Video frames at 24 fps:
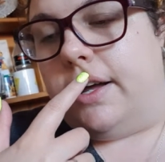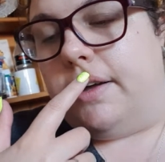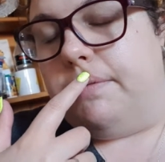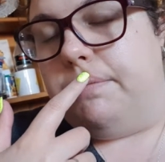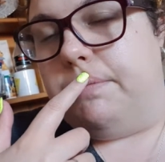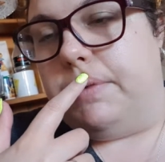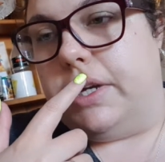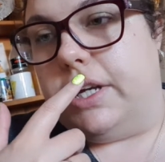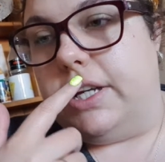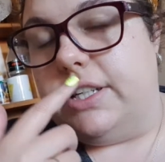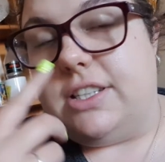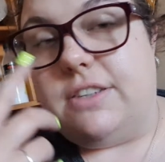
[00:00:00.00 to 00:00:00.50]

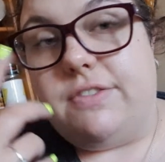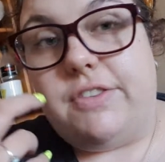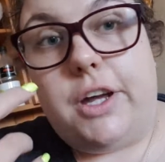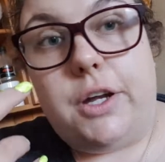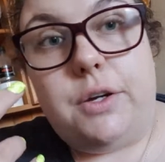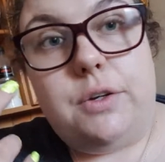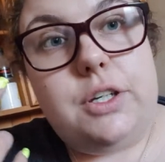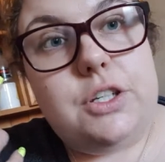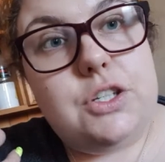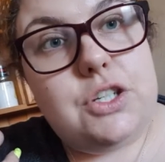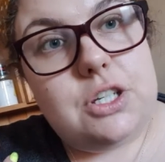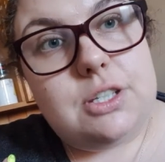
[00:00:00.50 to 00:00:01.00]
because I've
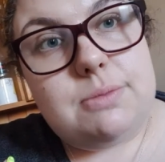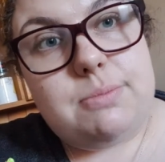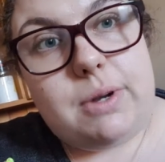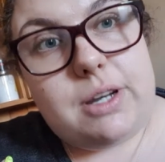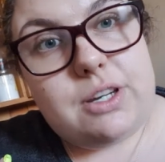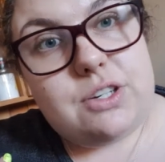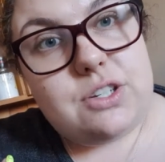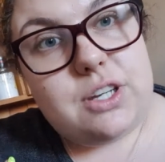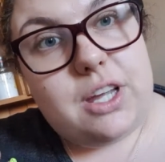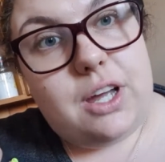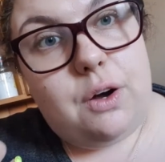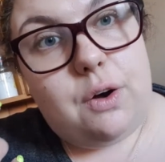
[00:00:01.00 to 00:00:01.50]
only just
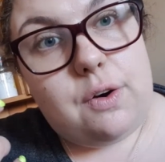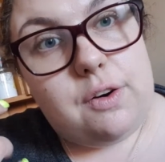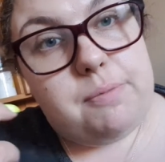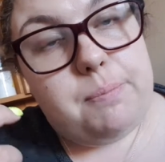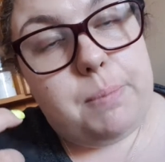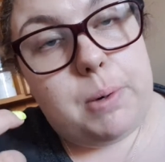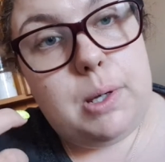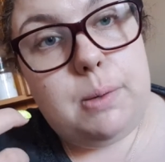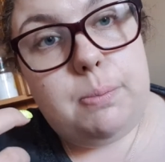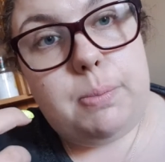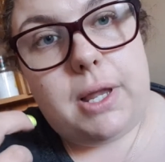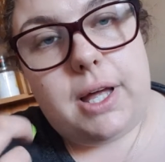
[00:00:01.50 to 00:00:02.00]
managed to get hold of
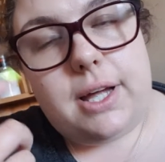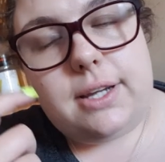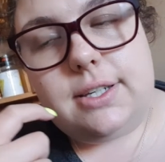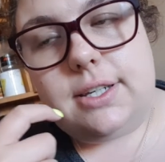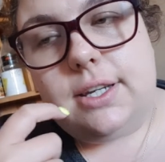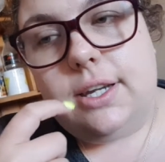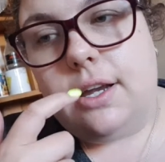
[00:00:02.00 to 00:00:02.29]
Blue Blood.